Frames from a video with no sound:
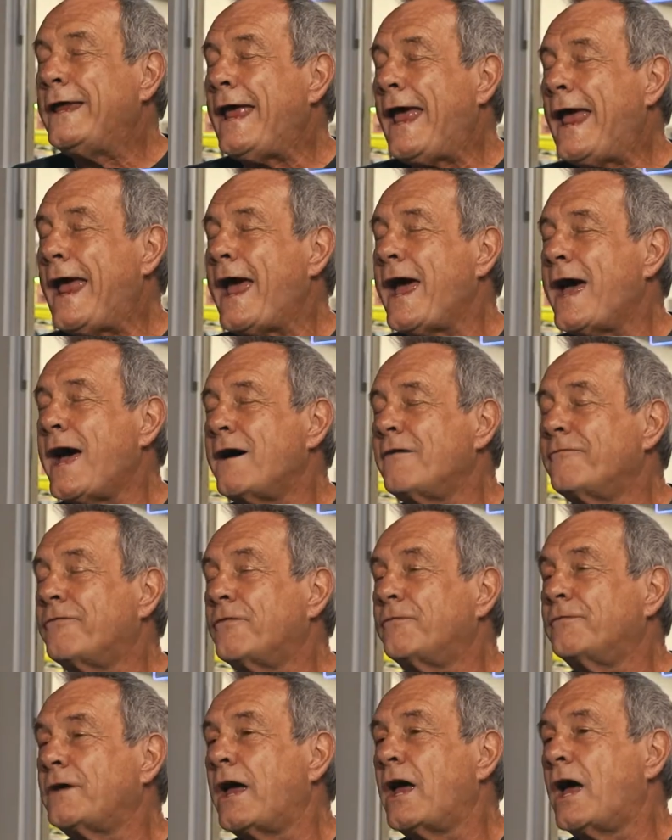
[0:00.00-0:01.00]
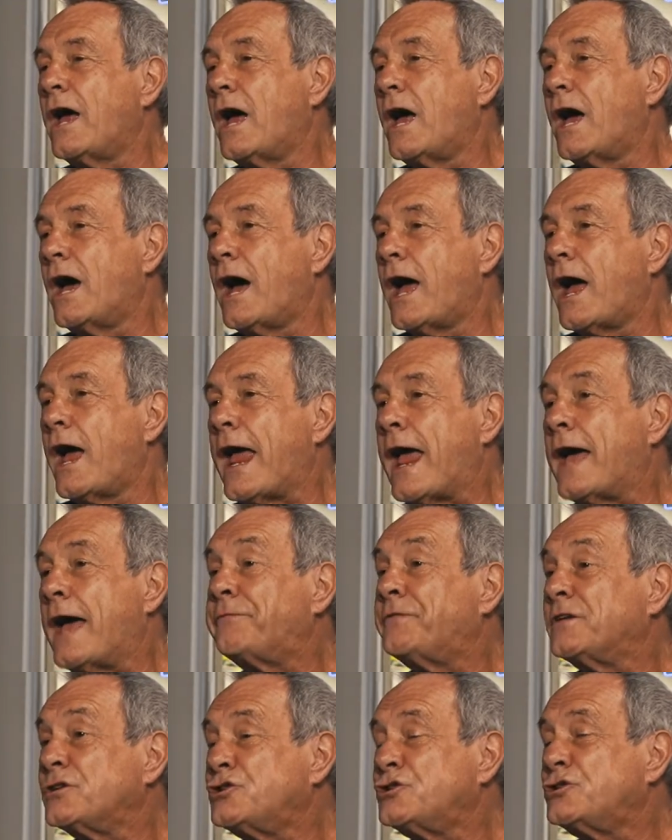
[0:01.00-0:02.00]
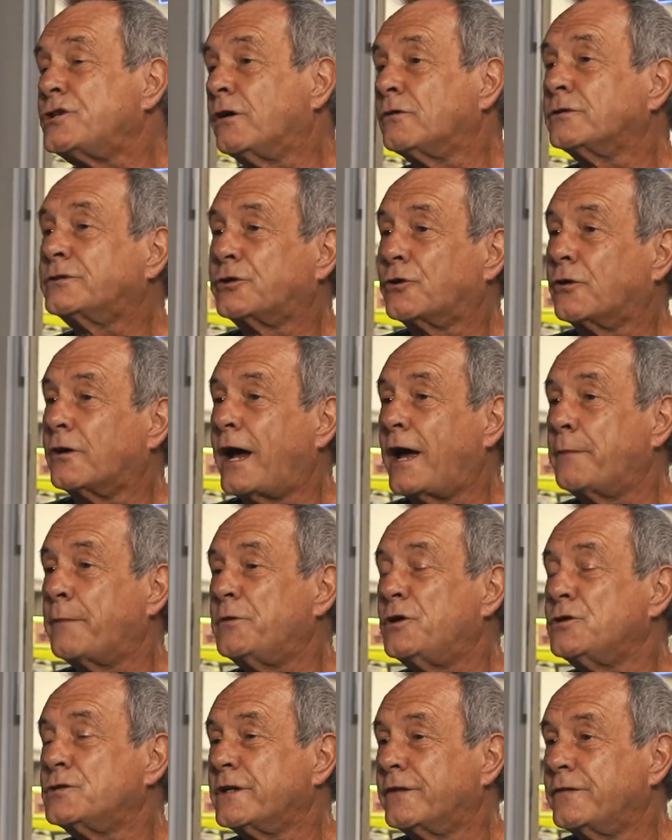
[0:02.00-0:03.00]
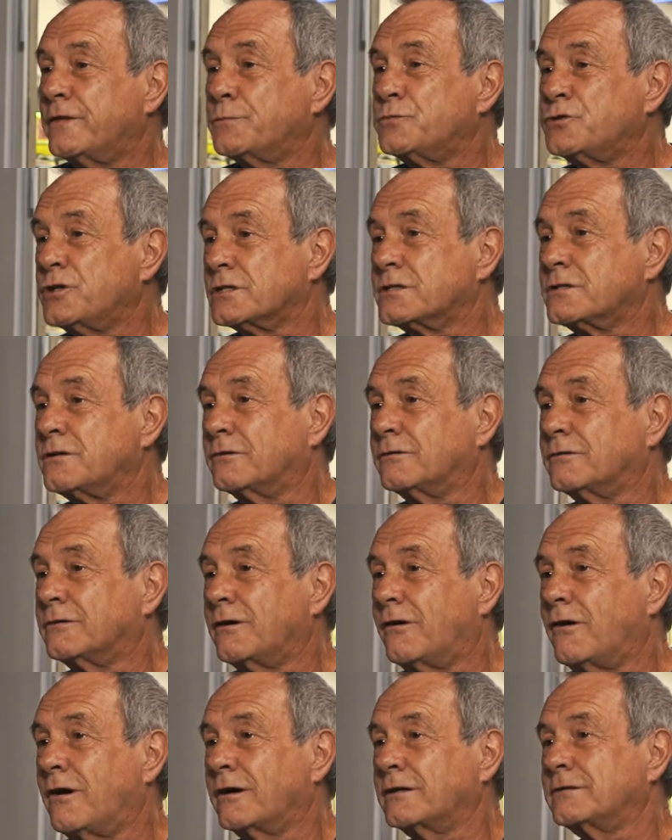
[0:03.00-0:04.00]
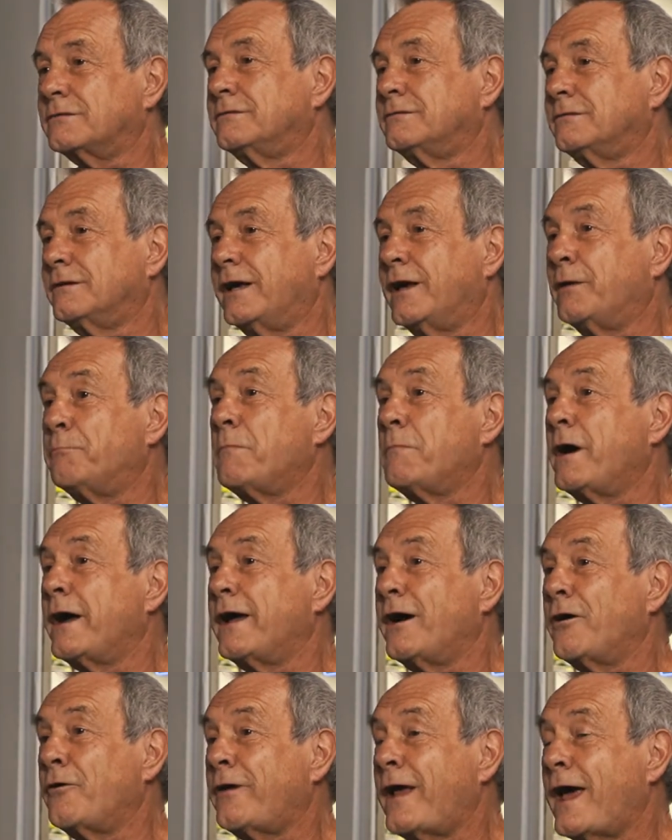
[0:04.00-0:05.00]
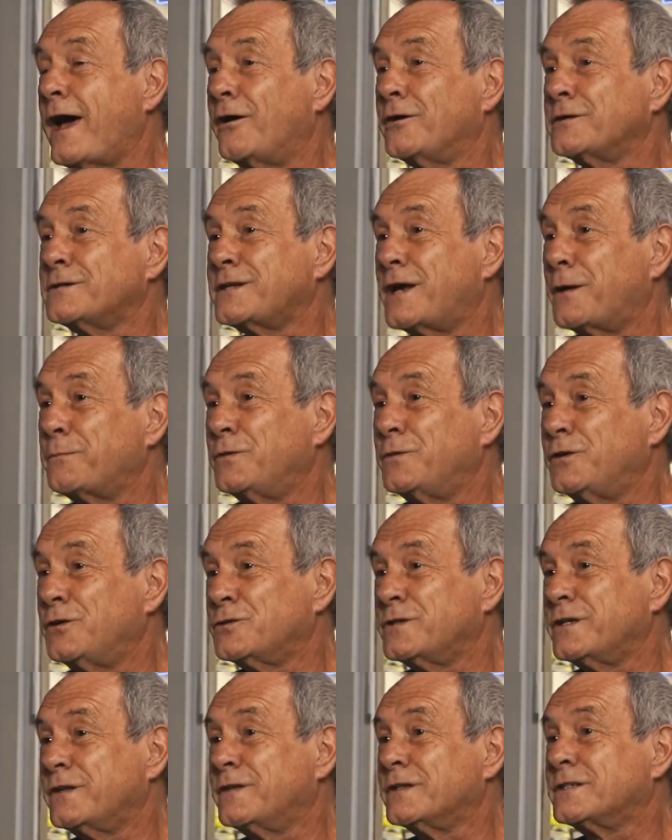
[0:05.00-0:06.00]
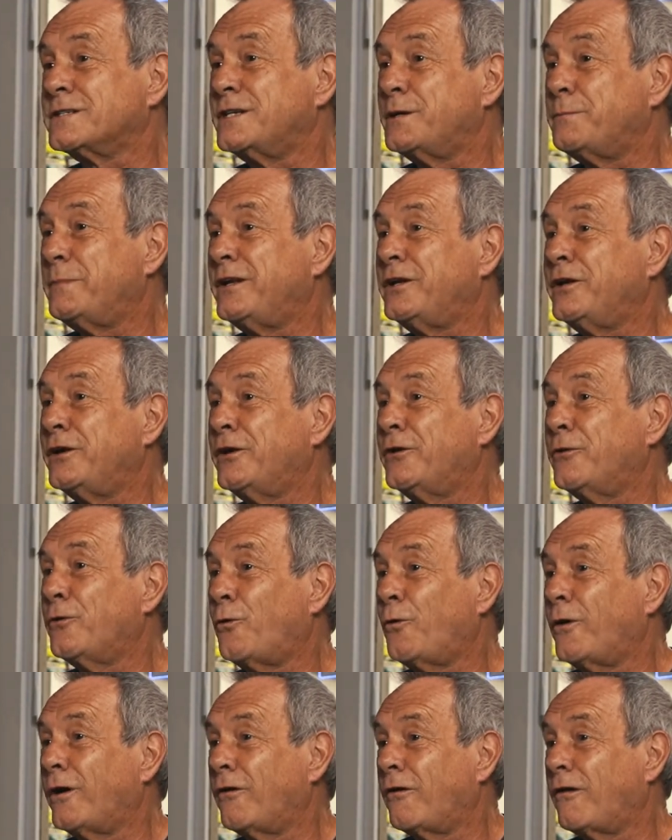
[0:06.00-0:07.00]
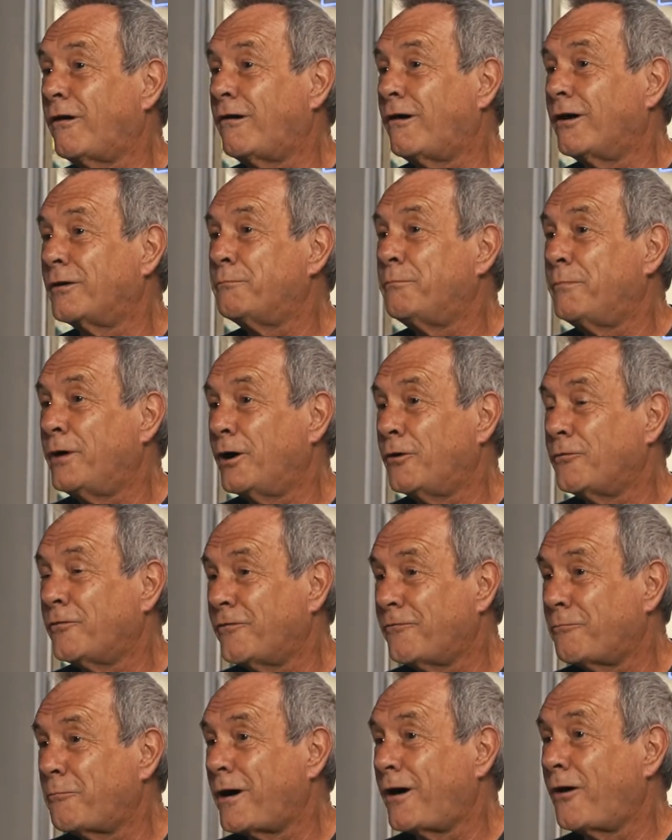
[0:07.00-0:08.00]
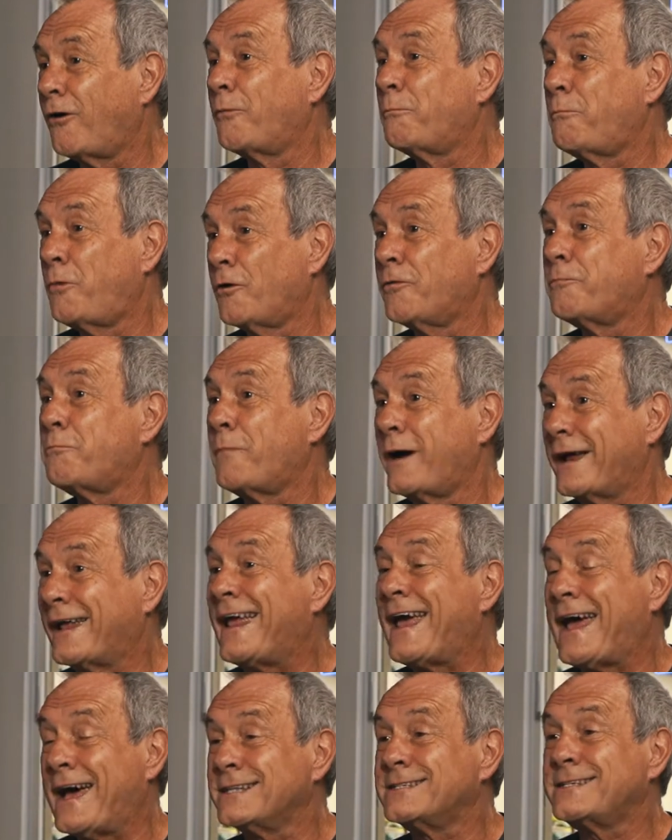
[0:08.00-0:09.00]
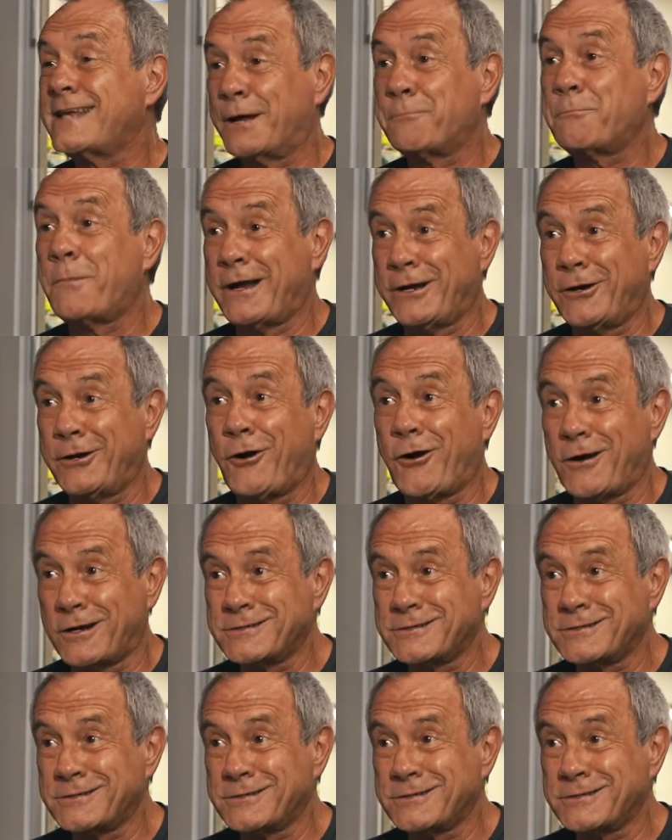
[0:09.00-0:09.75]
have, at the shelter, I'm using them just on dogs. In my own house, I'm using the CBD oil on both my cats and my dogs.